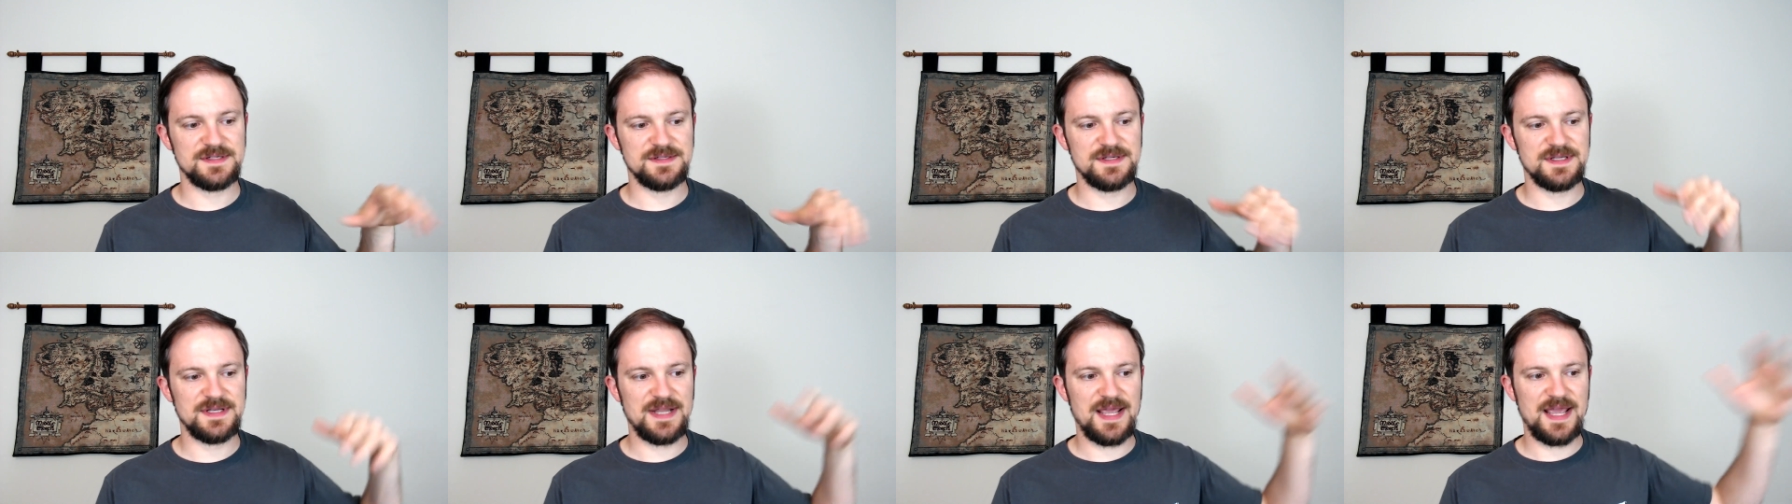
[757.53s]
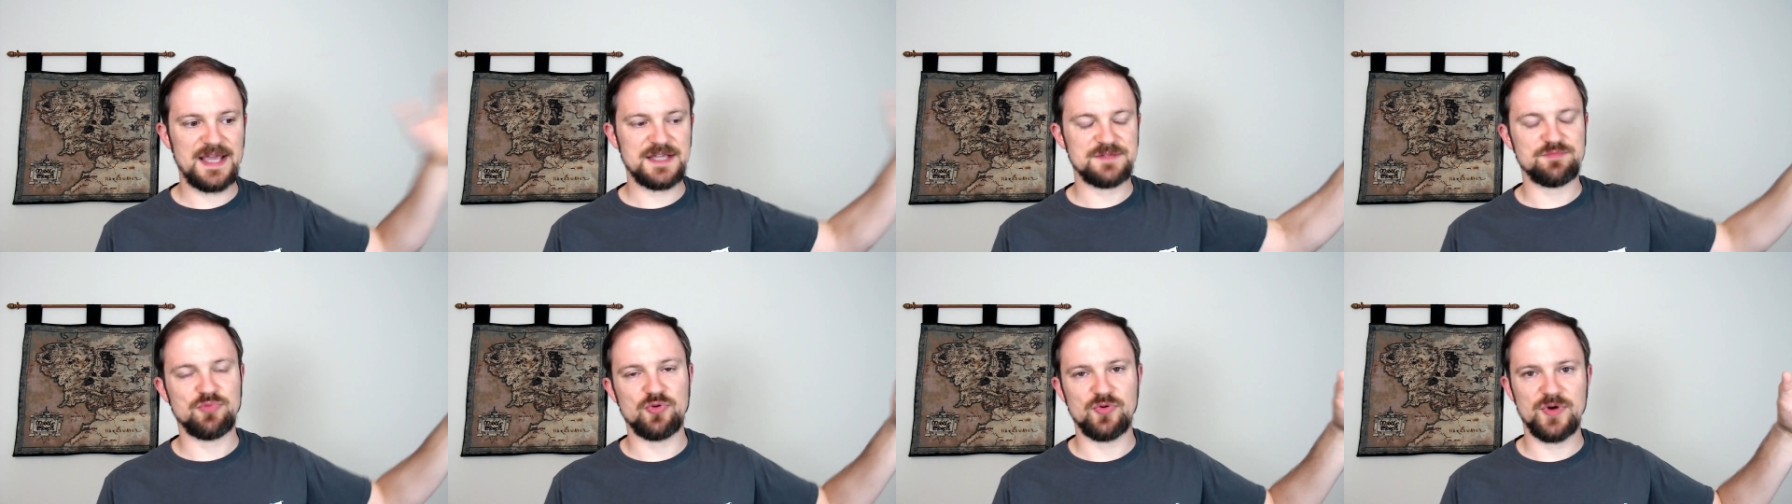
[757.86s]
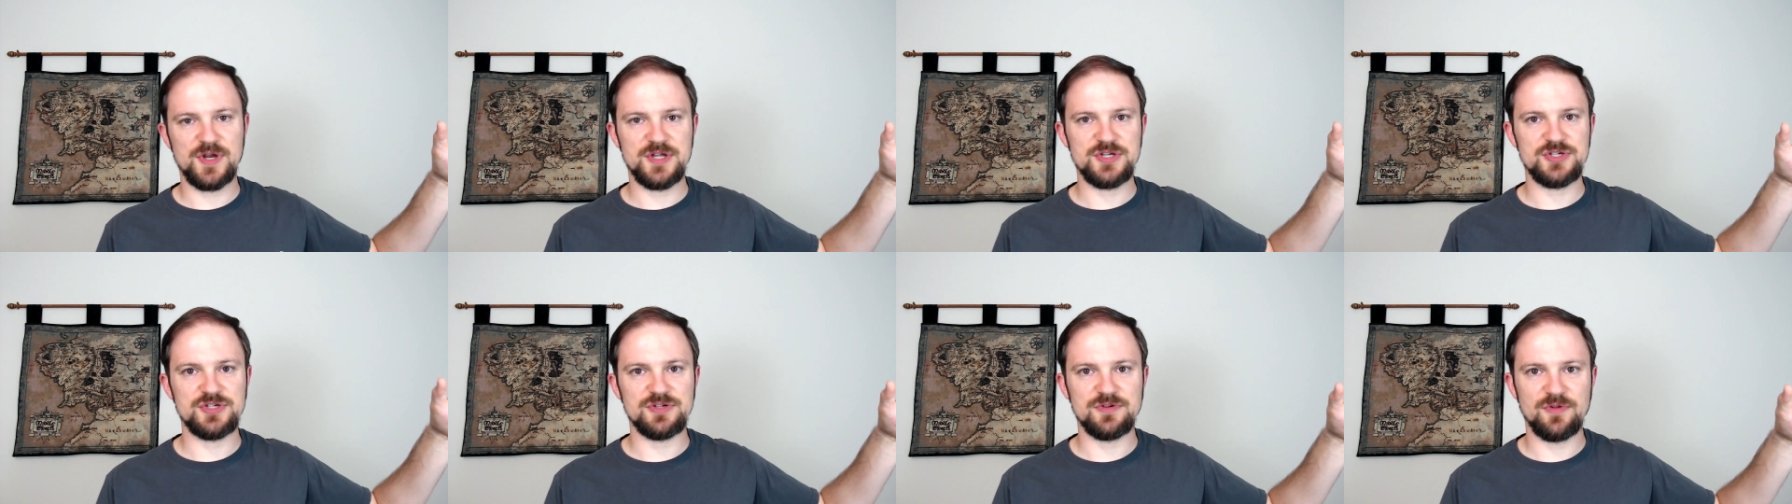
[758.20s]
an
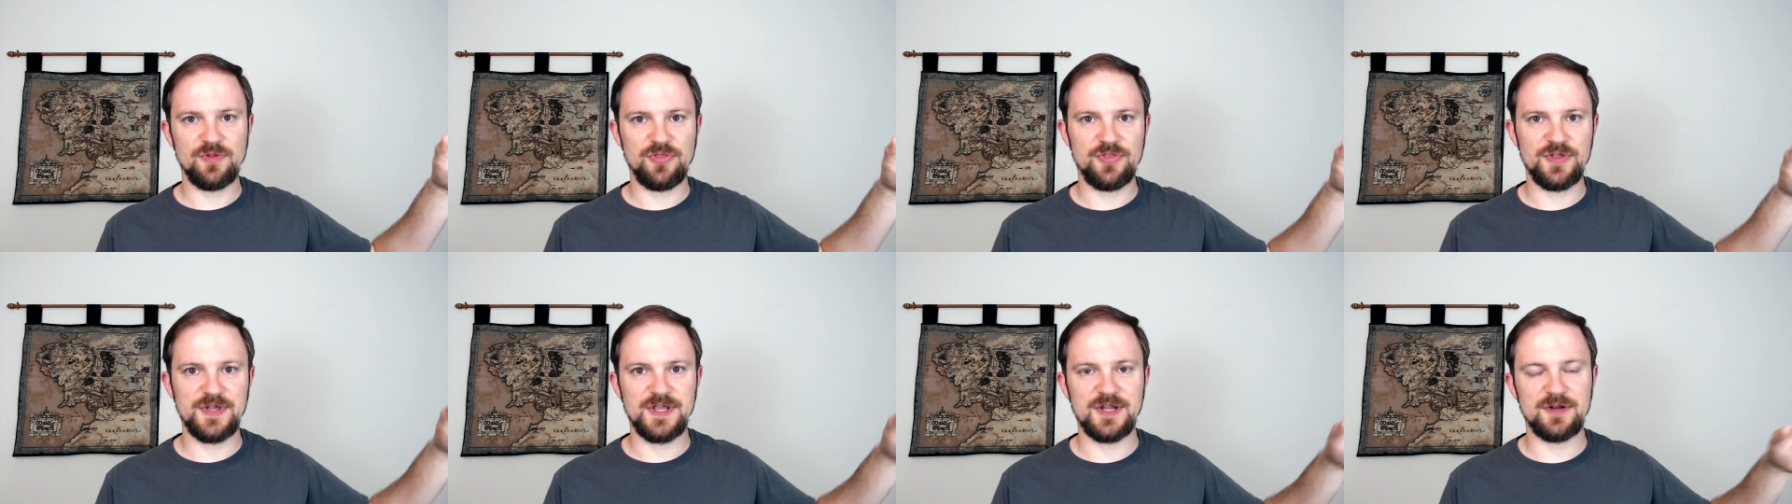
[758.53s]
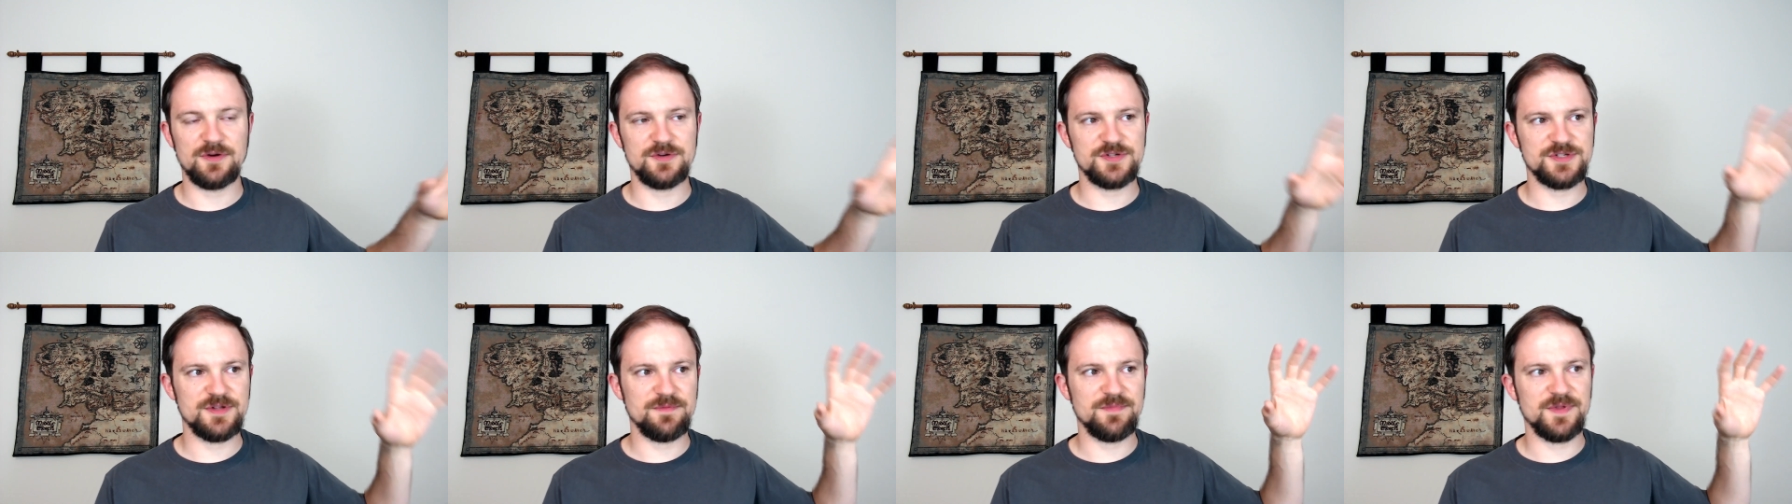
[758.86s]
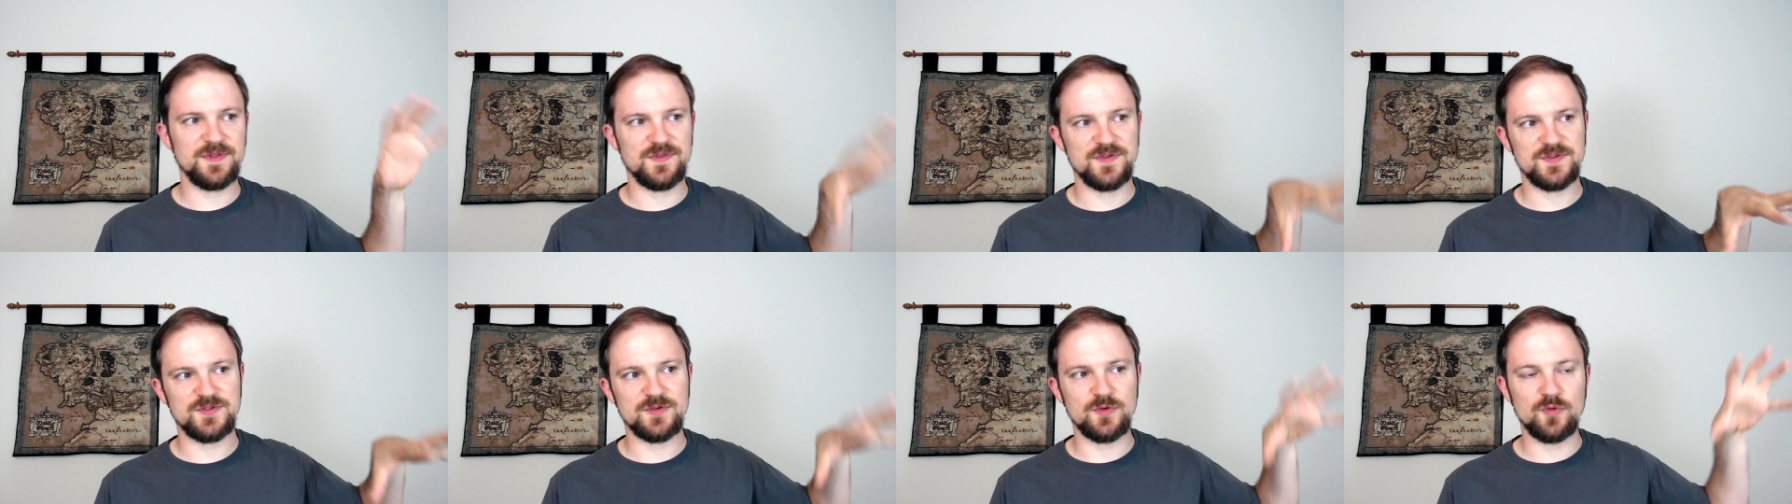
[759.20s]
aspirational thing or
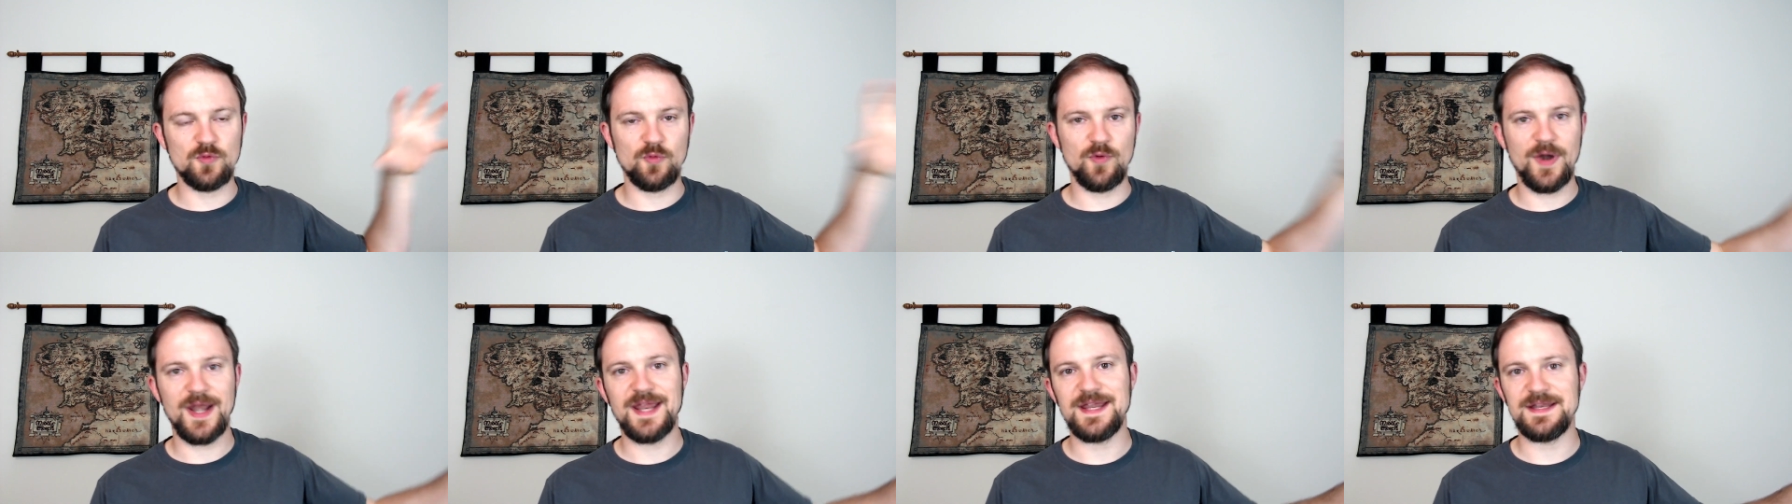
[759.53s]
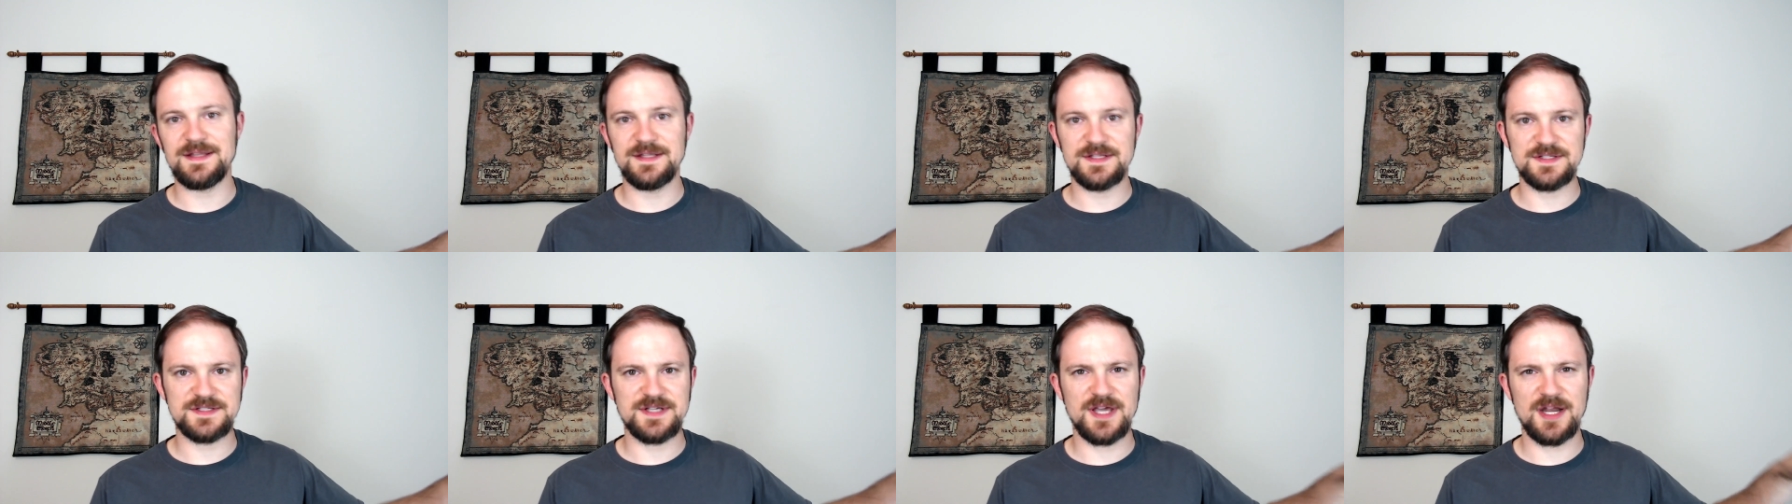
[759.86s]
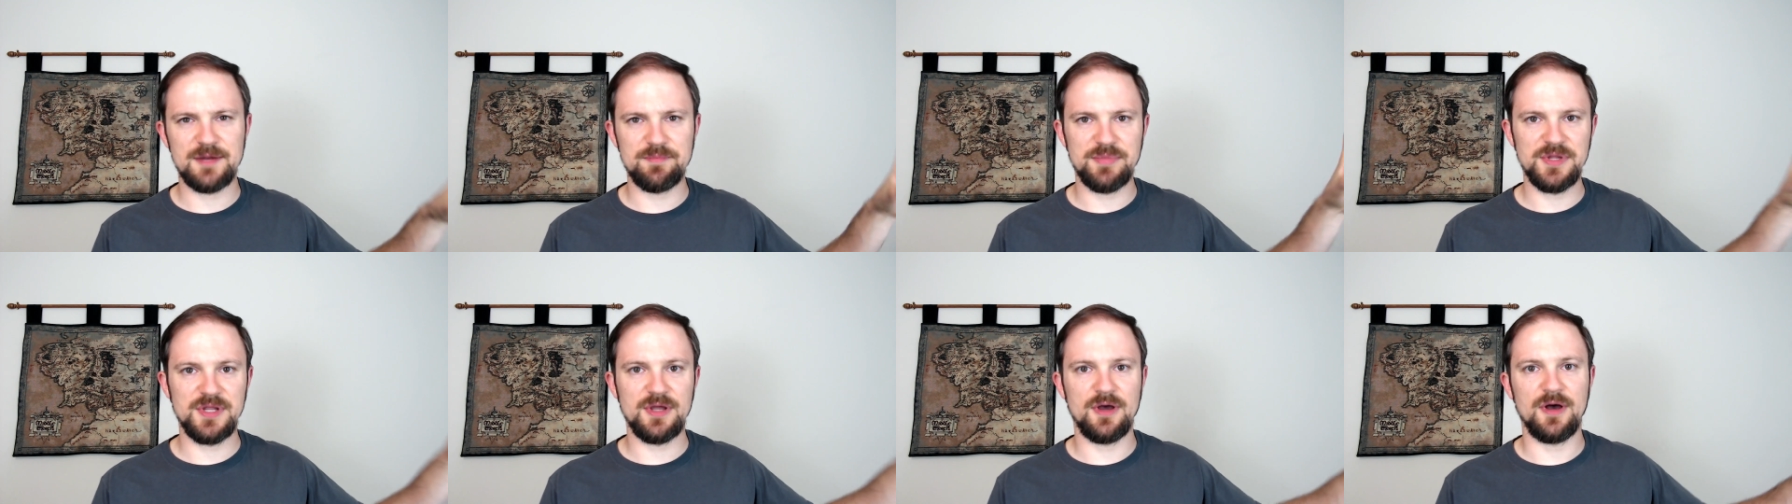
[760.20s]
something that's great, that's kind
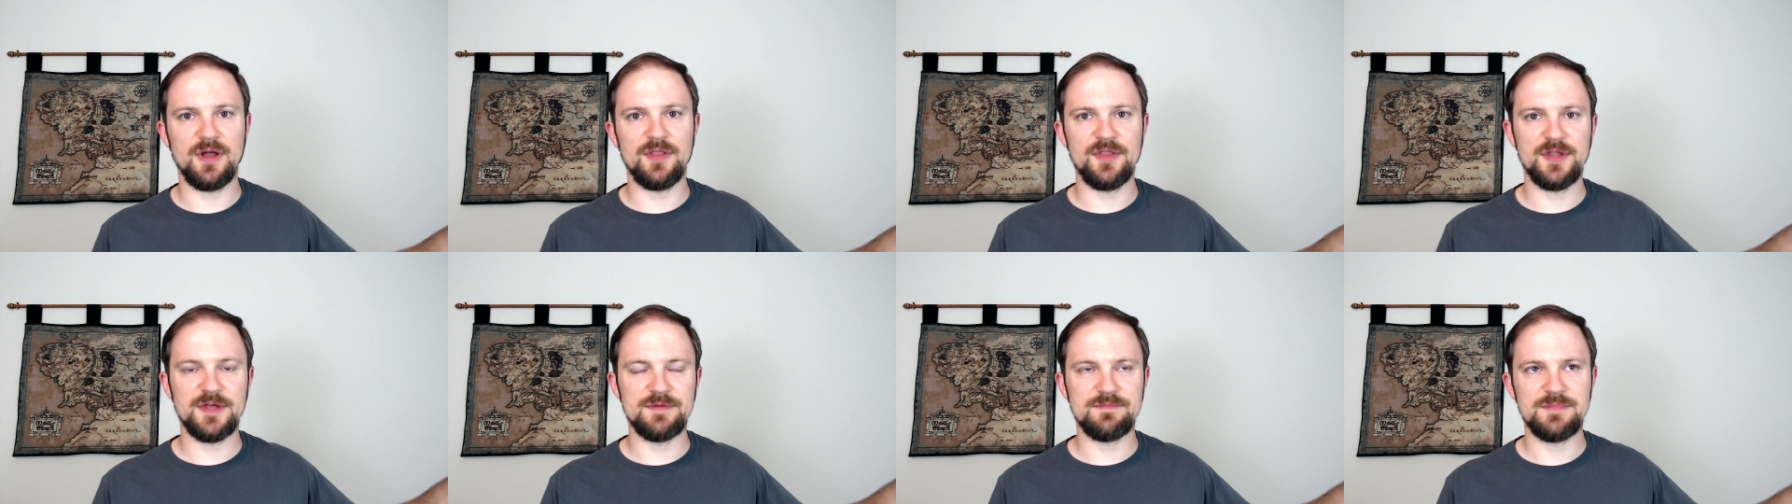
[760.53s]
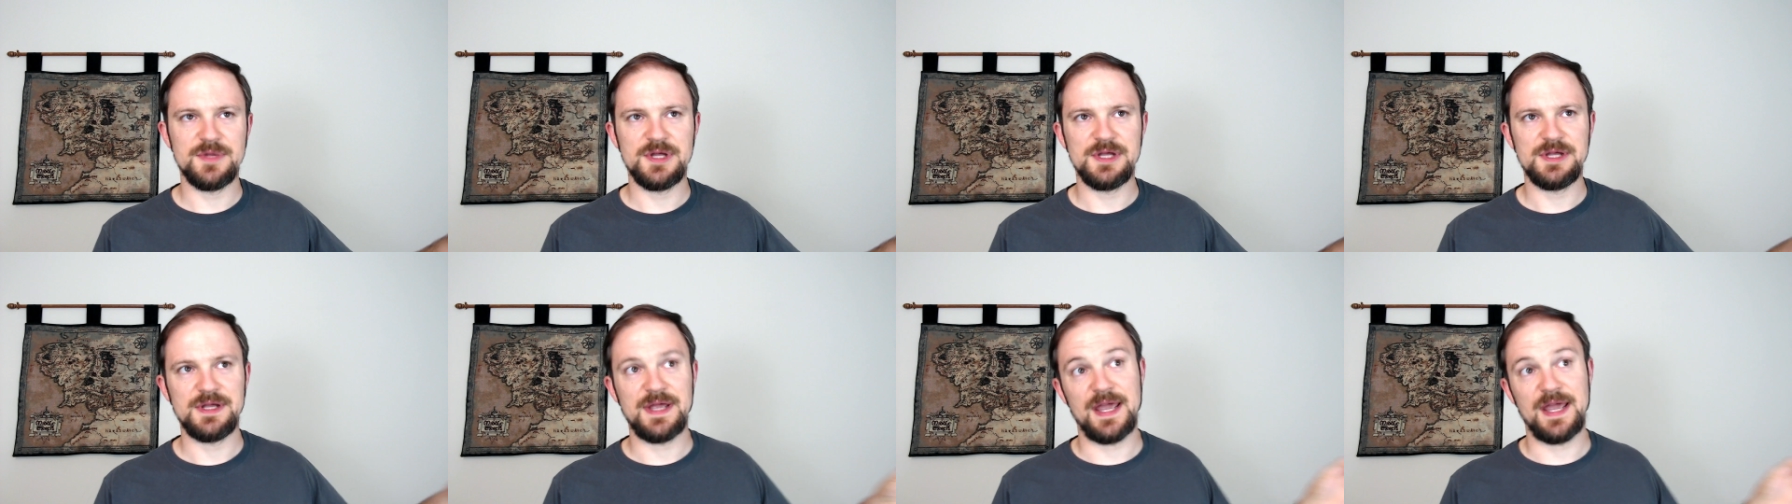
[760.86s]
of beyond them.